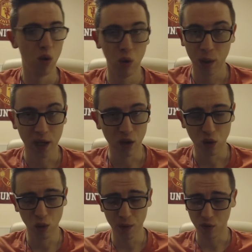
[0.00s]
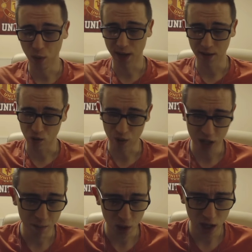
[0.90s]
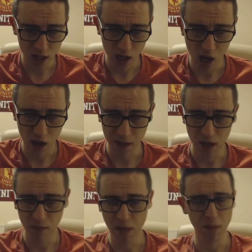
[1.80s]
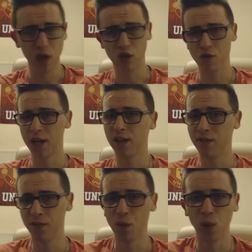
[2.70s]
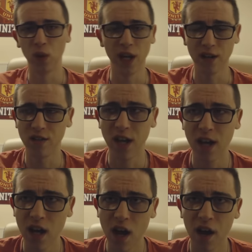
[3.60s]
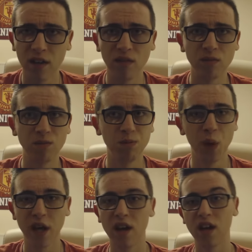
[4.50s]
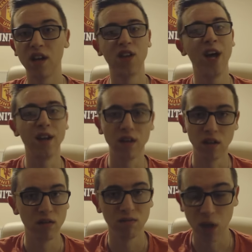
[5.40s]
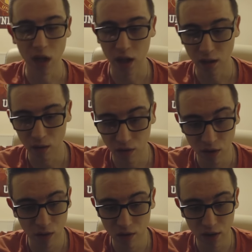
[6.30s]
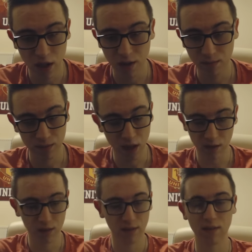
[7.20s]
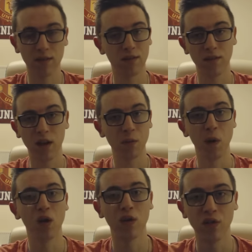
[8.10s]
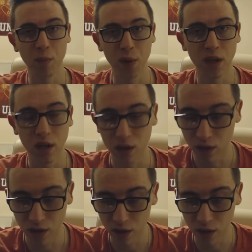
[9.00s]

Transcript: All we can hope is we get the right man and then maybe a director of football next year and we can contend. Like seriously, that's that's my honest opinion.